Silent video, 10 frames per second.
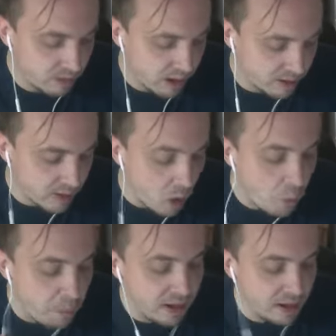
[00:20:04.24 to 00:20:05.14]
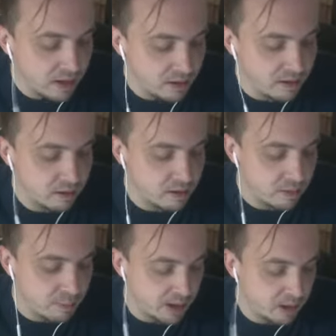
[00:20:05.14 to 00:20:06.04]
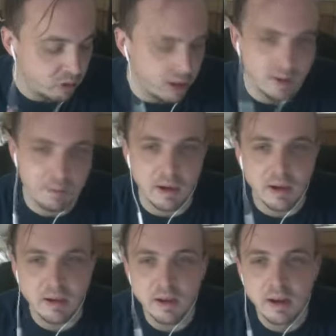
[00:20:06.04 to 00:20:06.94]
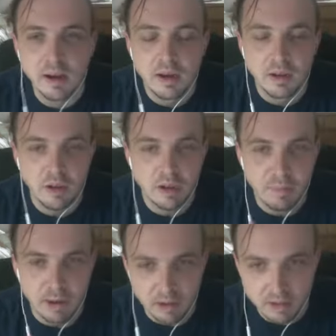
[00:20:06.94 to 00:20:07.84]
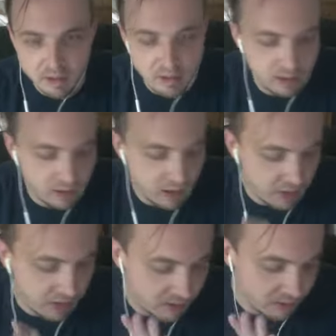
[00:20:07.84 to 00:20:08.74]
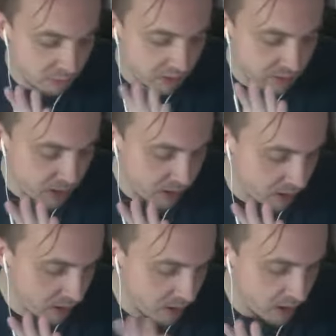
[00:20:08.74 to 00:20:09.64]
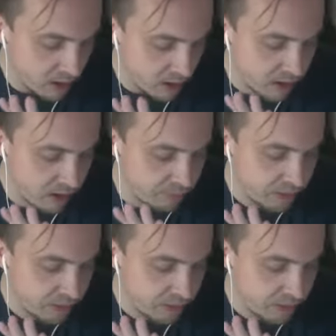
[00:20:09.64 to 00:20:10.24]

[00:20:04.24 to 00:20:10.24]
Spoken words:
guess, openness, just being transparent. Transparency, I think, is really big. And